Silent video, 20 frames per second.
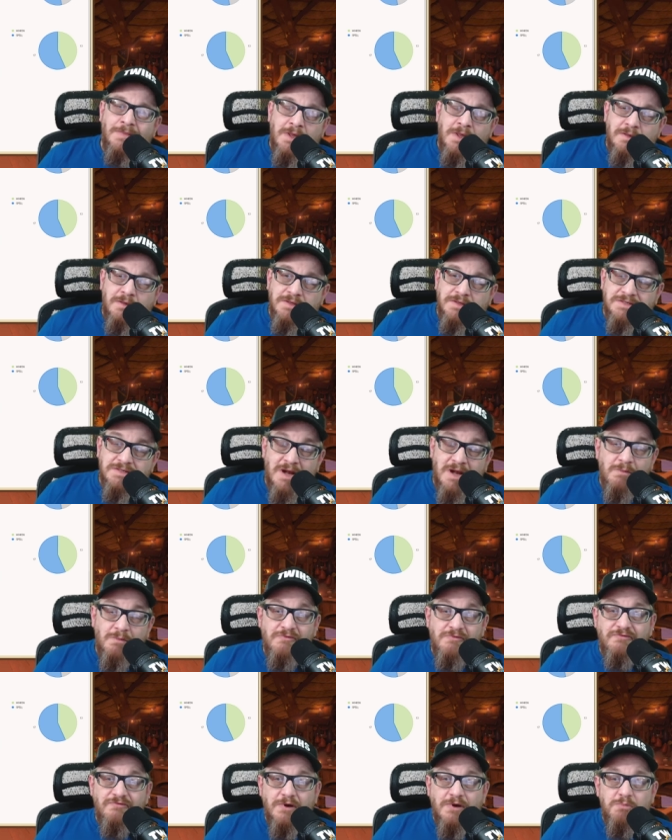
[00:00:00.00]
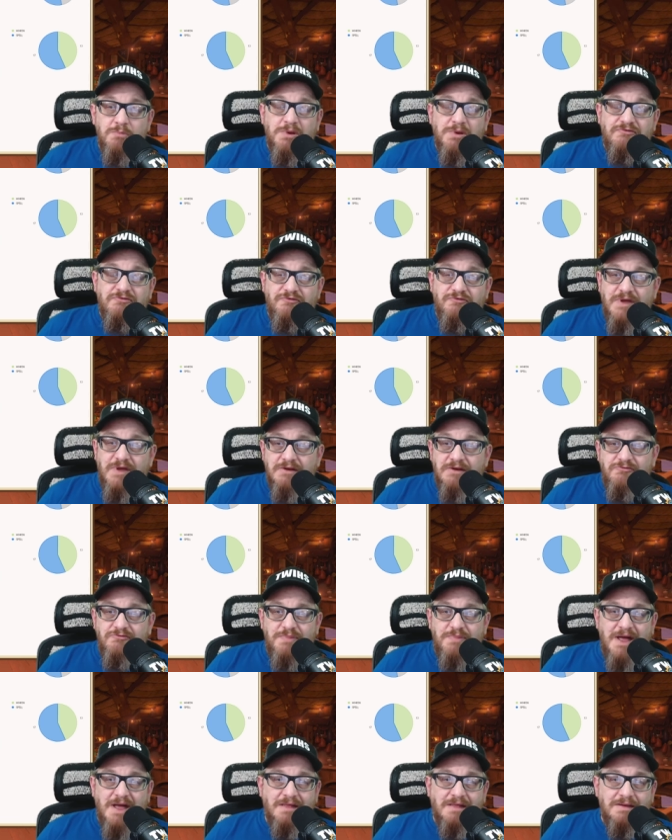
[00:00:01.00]
Listen, I'm a very big fan
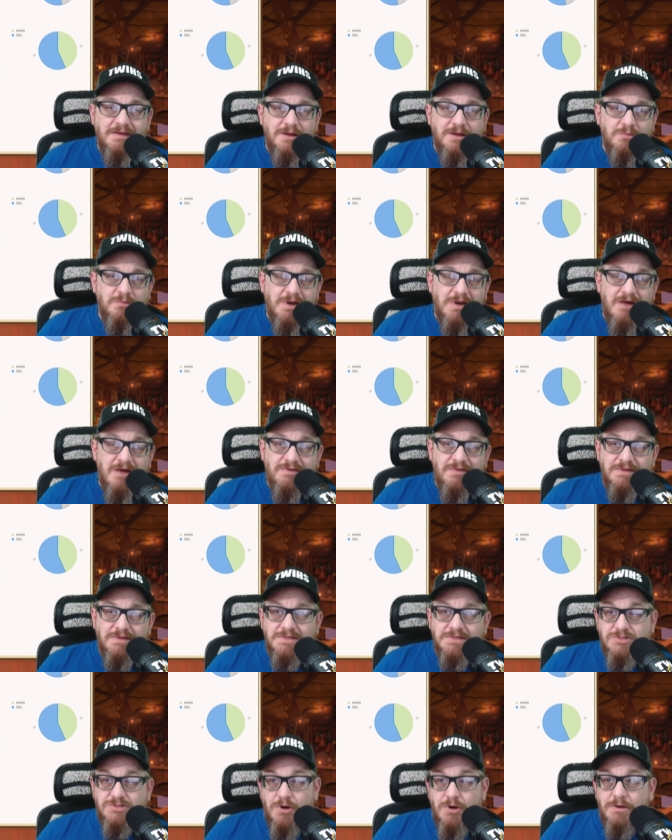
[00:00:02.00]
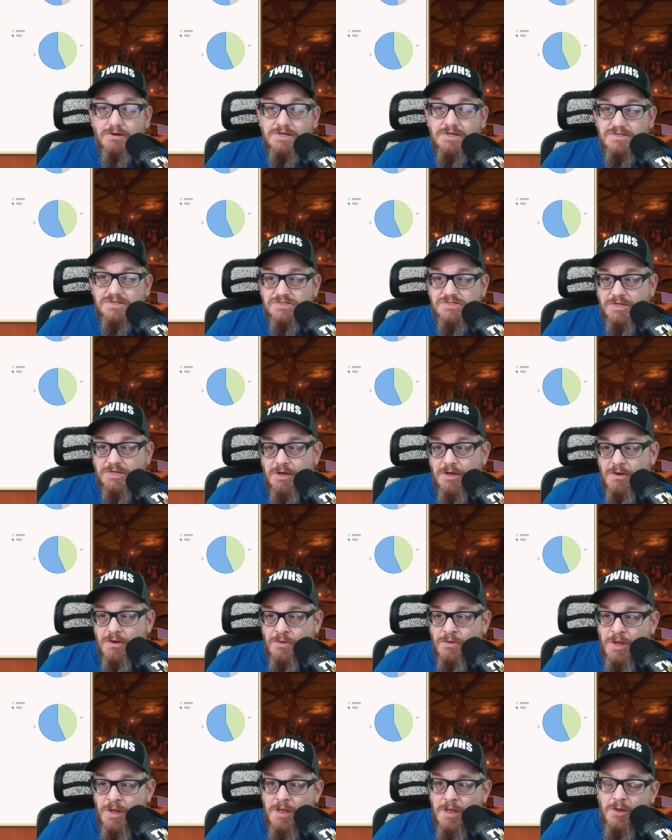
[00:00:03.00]
of Paladin, but I think this card needs to
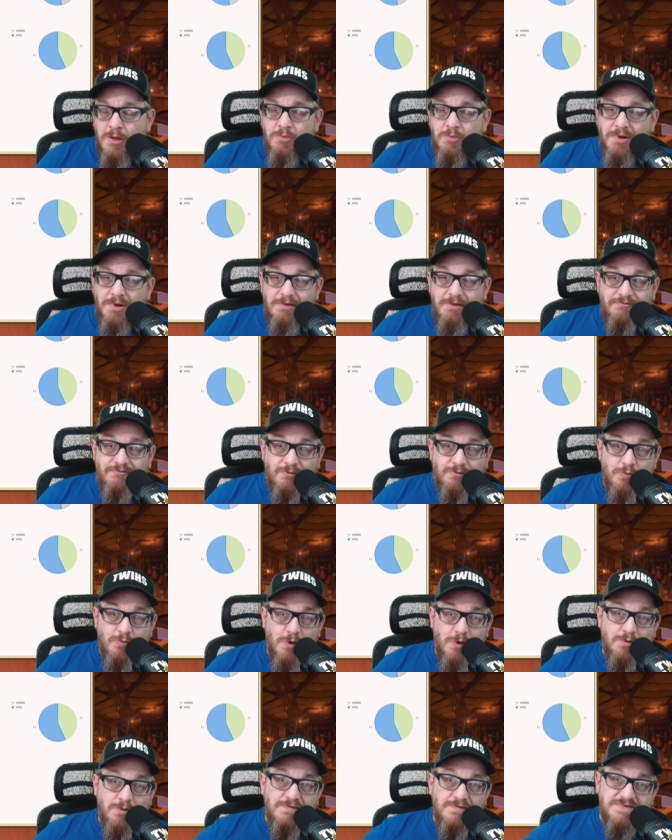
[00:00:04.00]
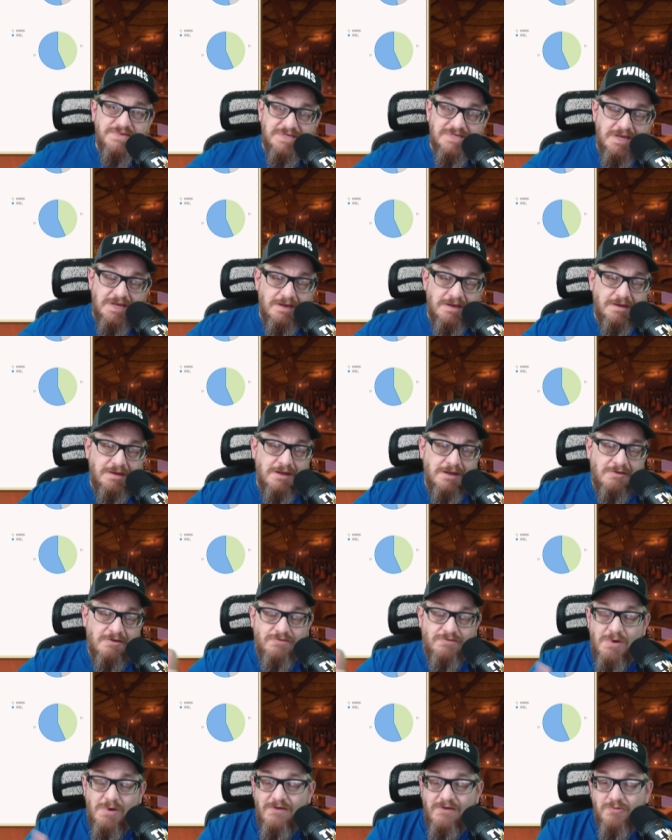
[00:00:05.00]
go. But from what we've seen,
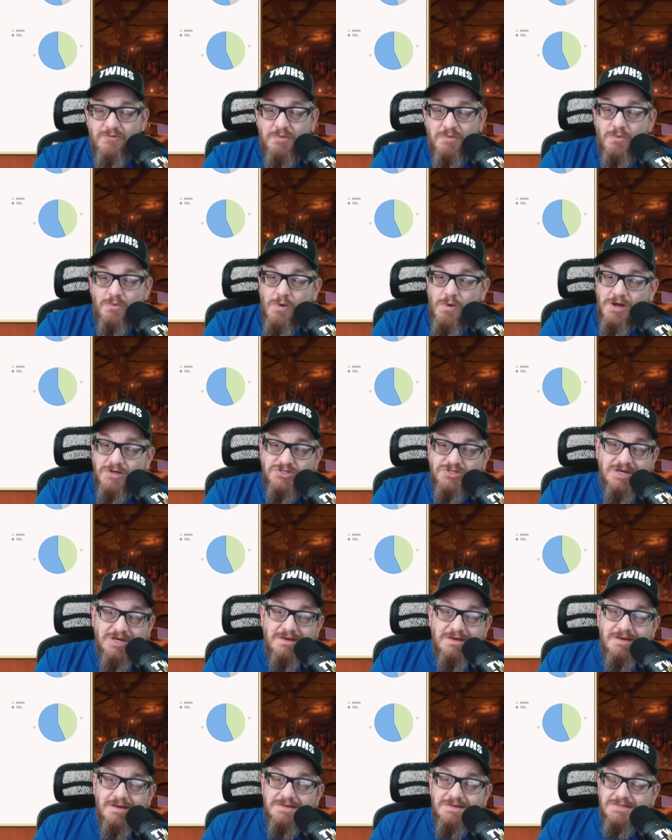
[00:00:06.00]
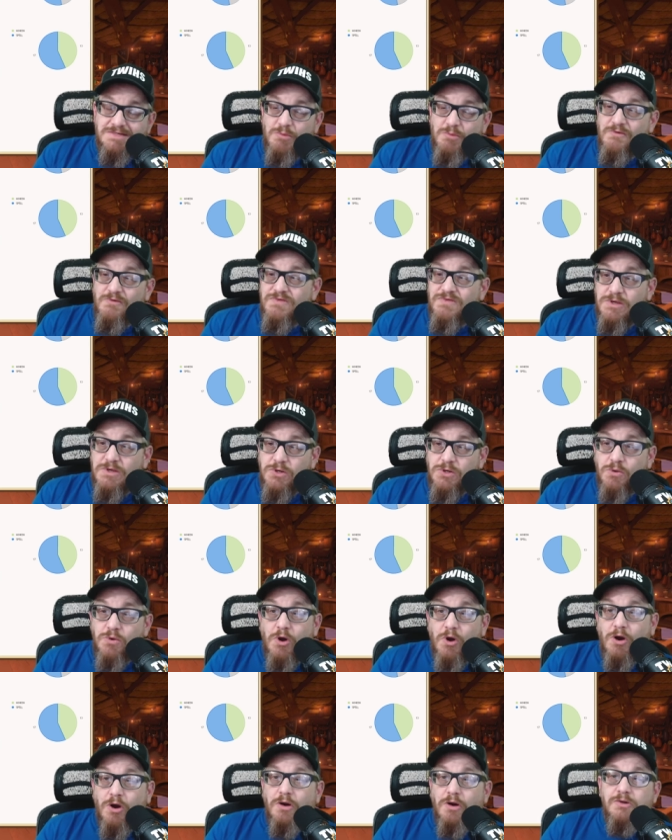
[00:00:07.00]
if you haven't been watching, some of the new
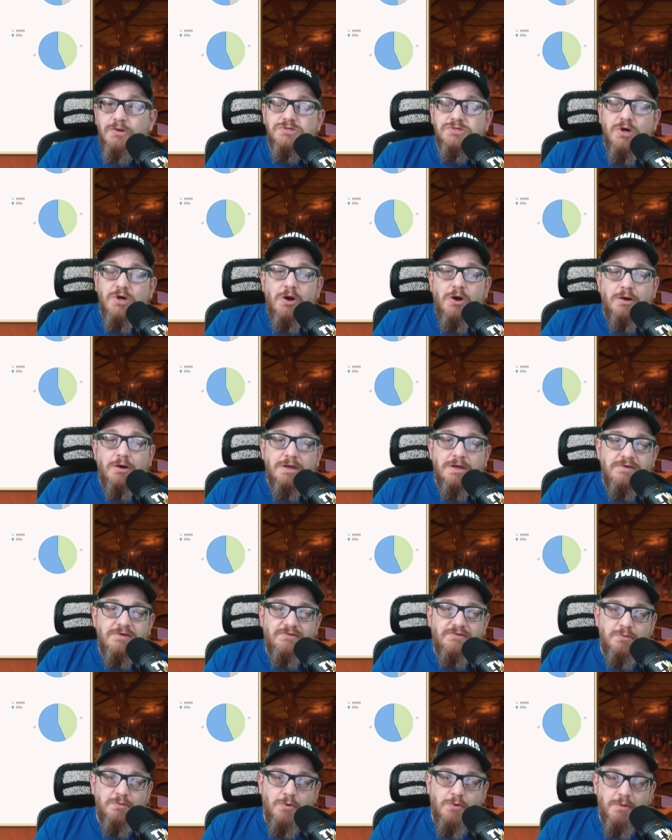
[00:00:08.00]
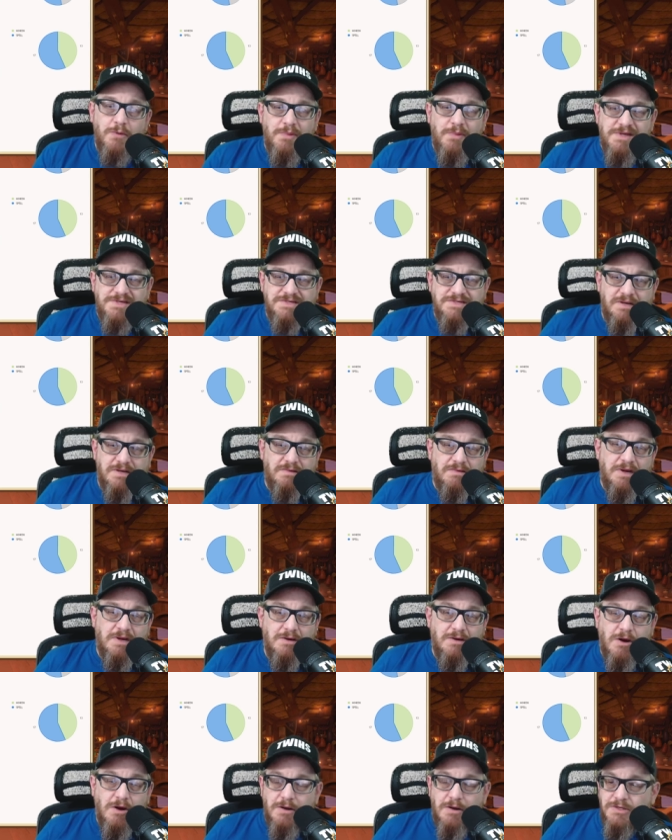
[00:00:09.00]
cards are even more busted
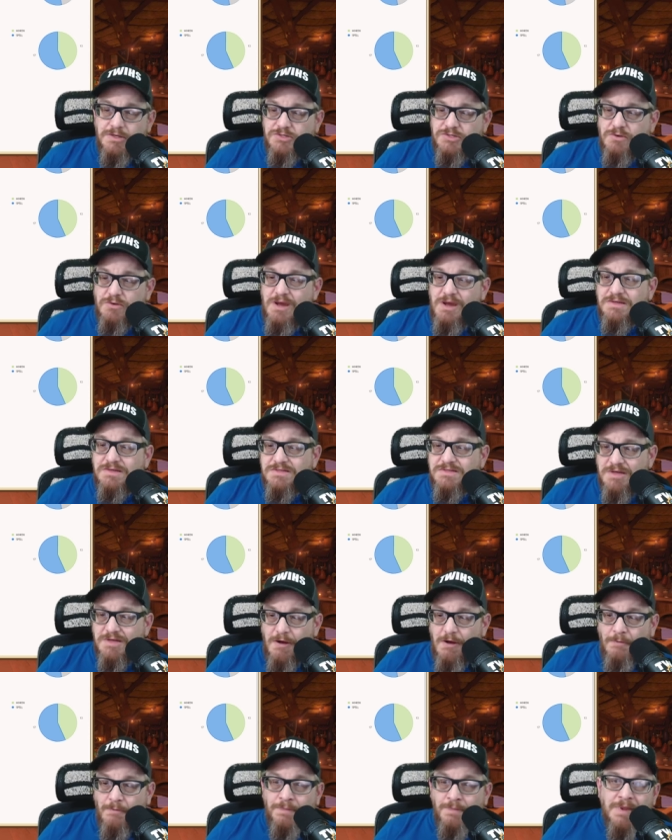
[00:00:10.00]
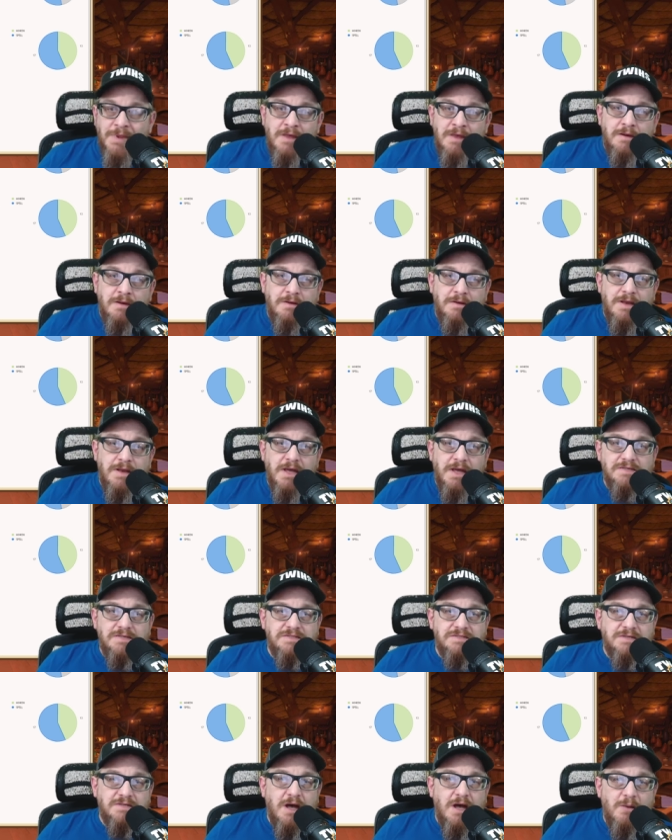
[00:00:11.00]
than Garden's Grace. So
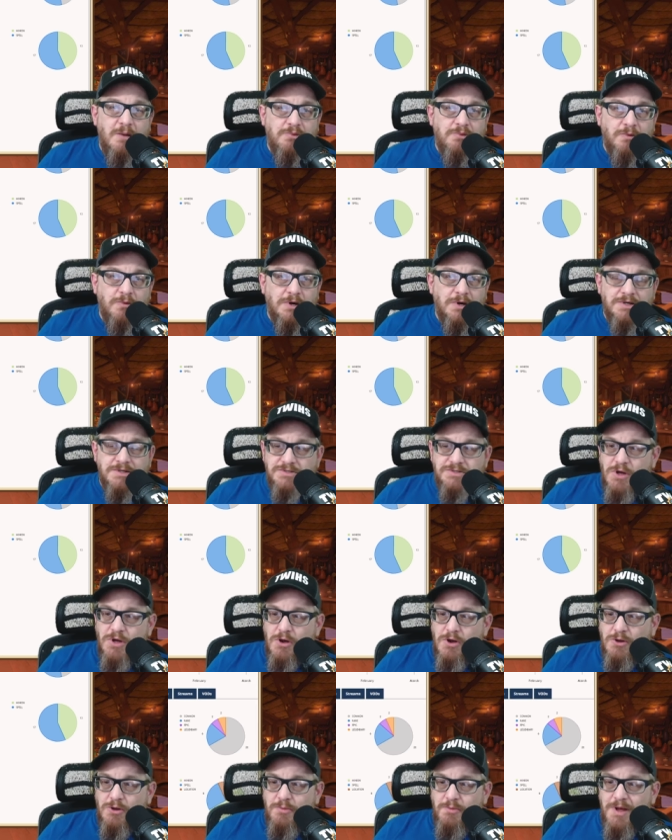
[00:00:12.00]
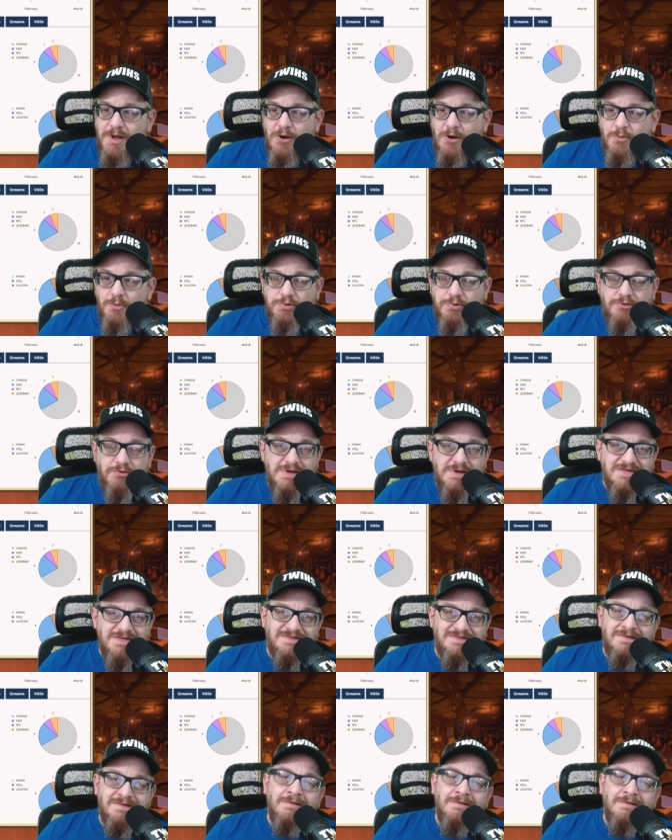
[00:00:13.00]
next up, we're going to talk about Priest.